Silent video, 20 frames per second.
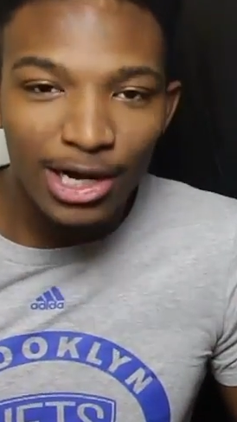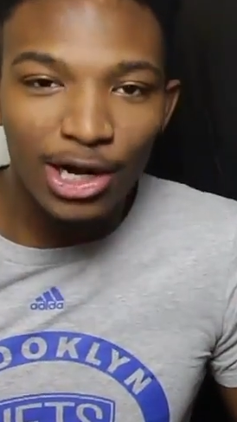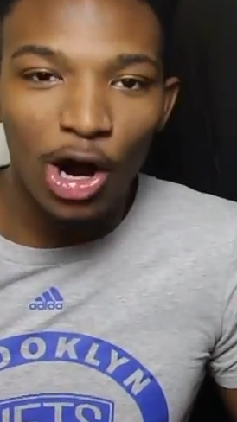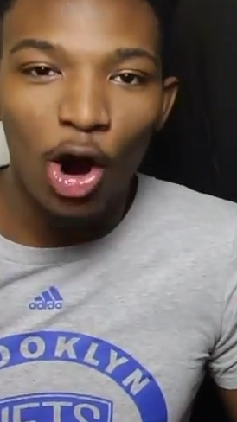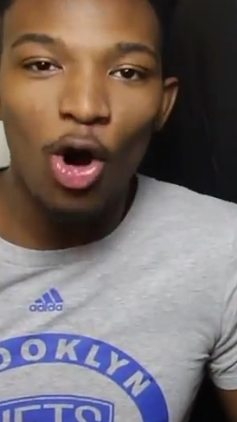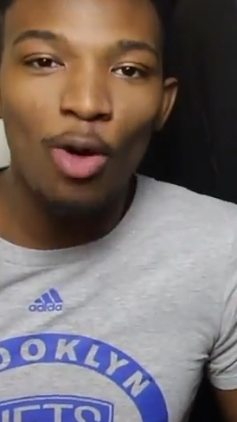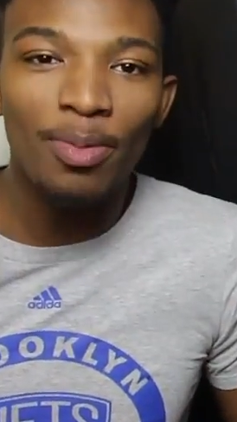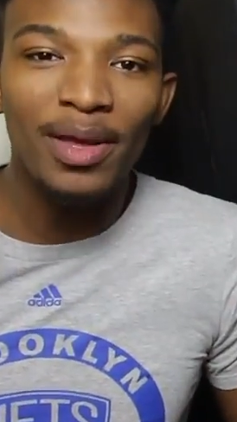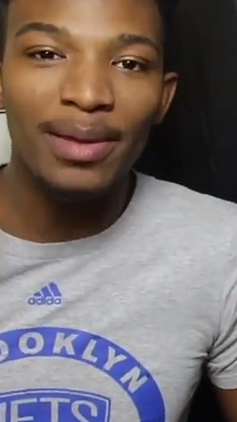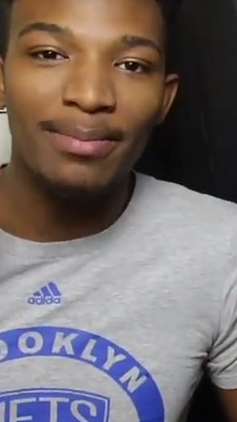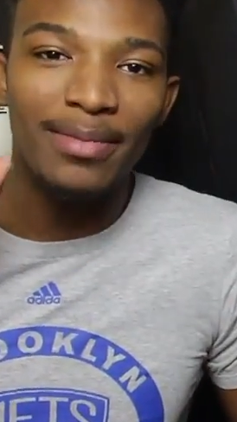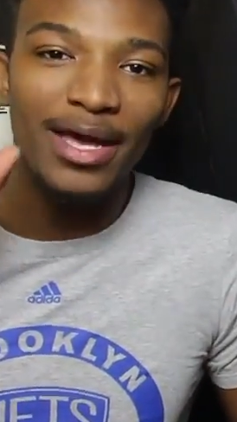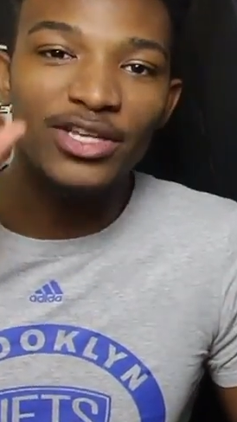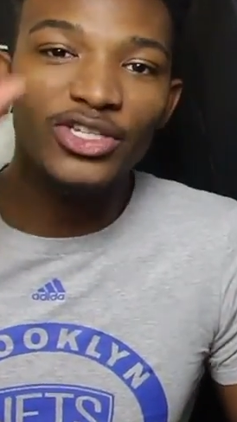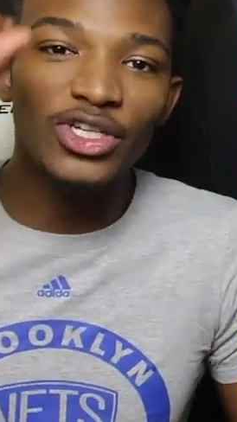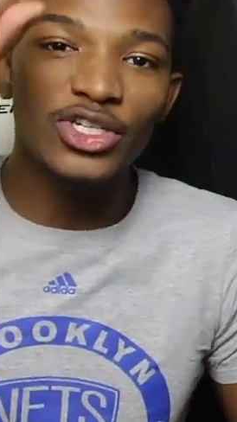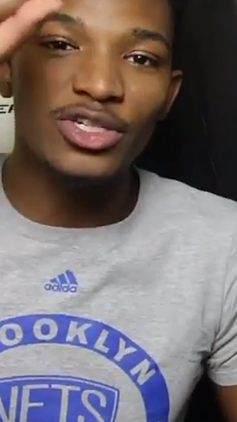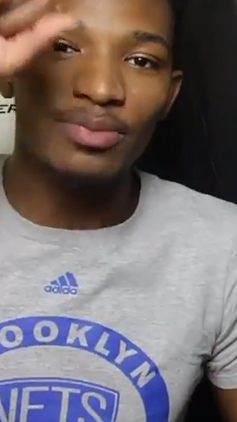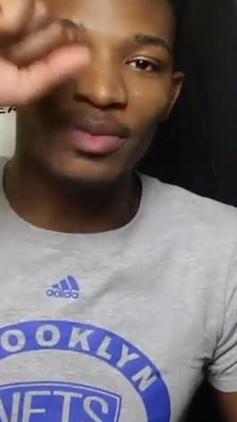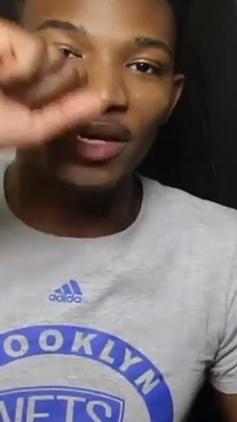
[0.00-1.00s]
Cobi
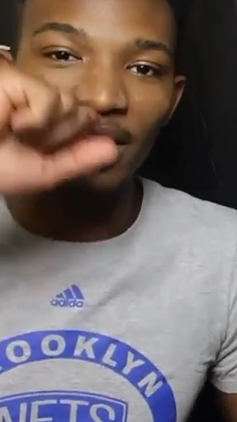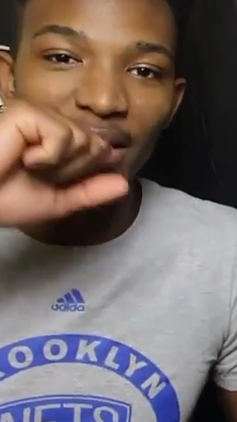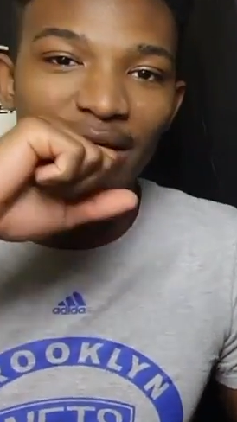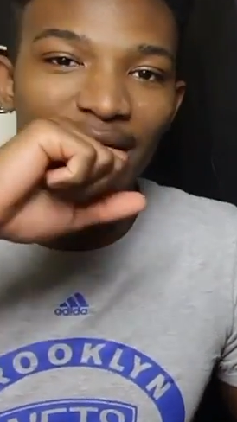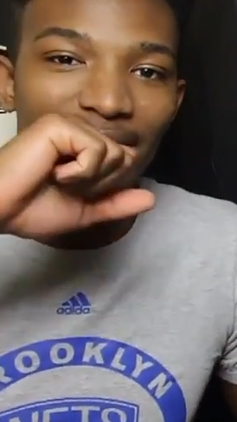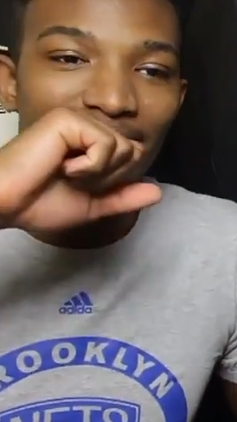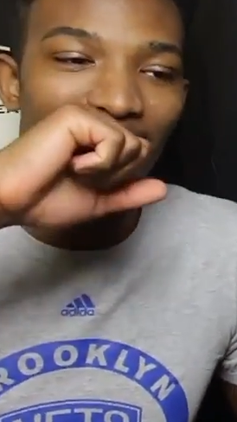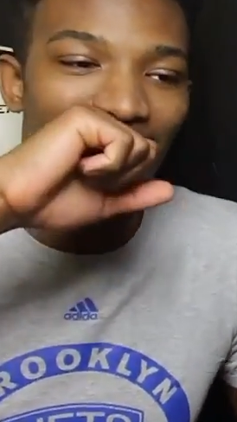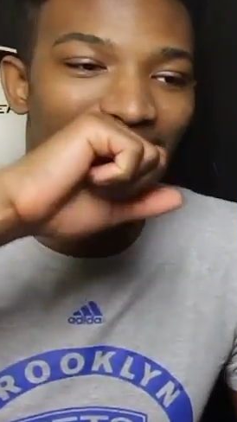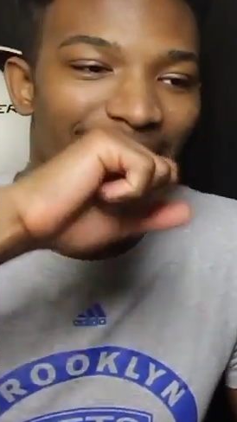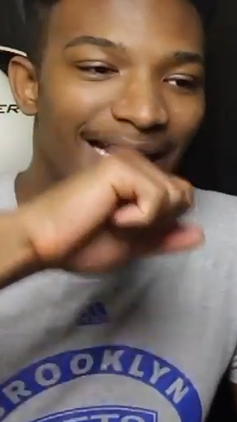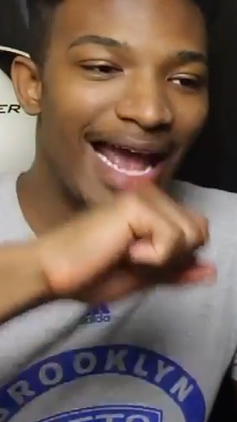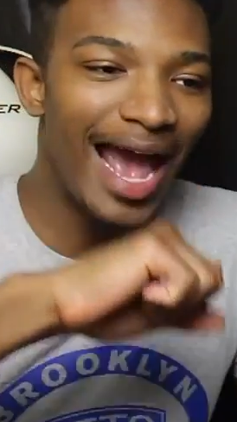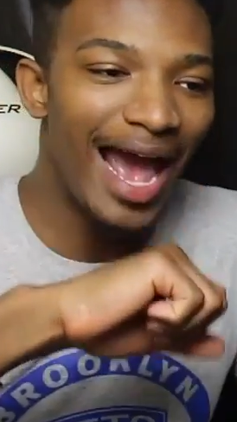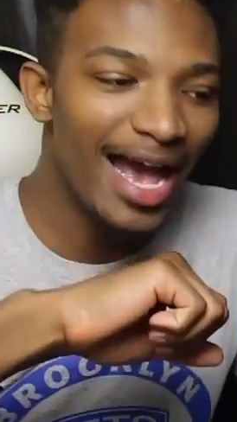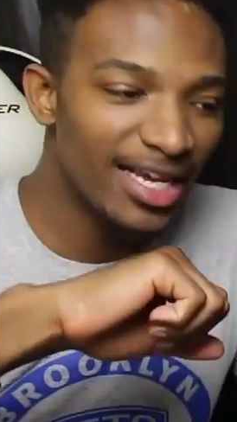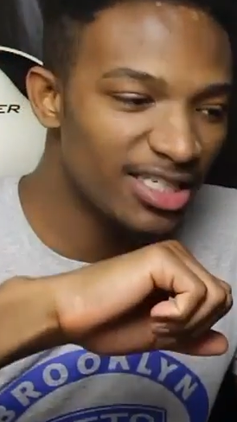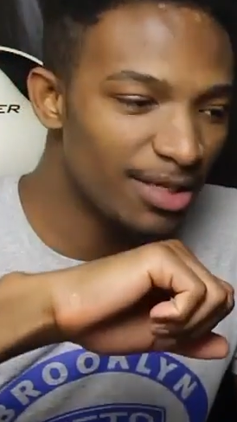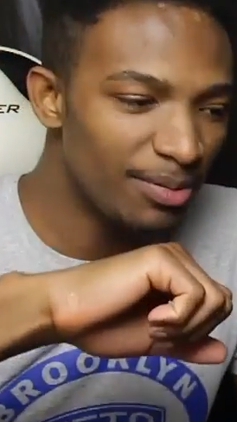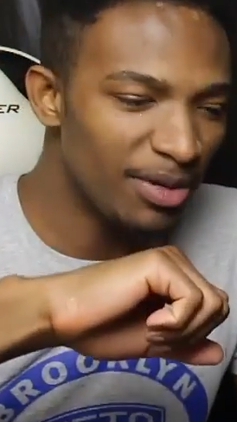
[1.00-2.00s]
messaged me and he
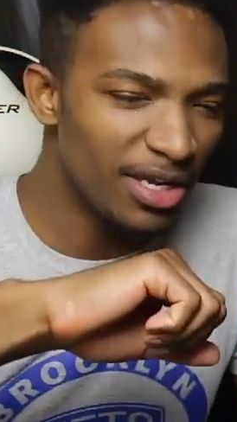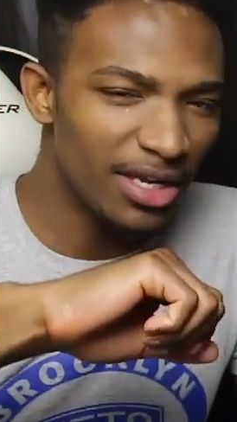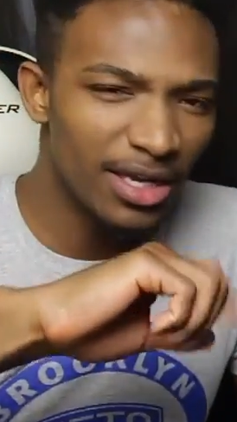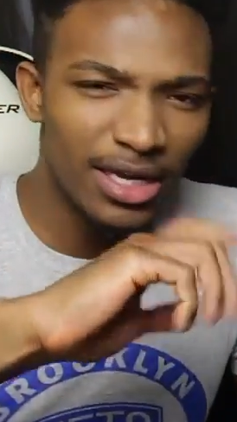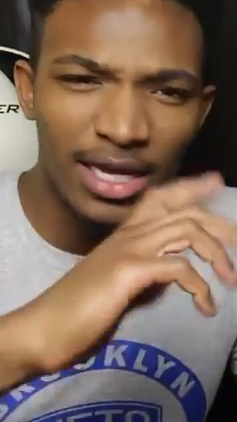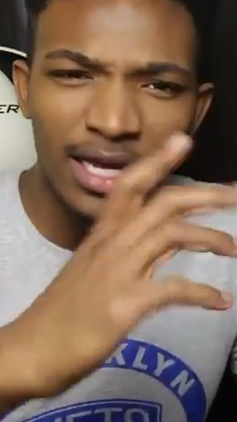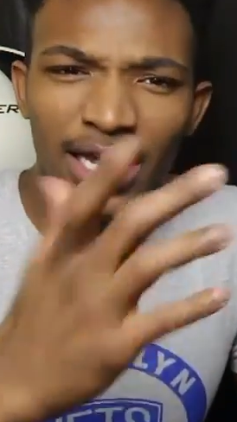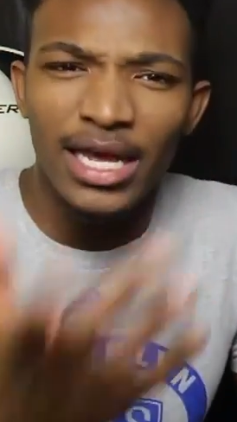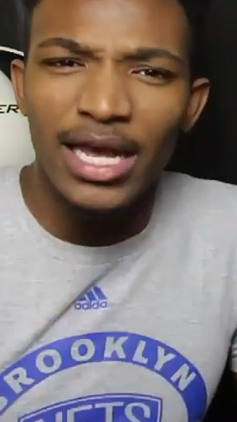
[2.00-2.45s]
asked me,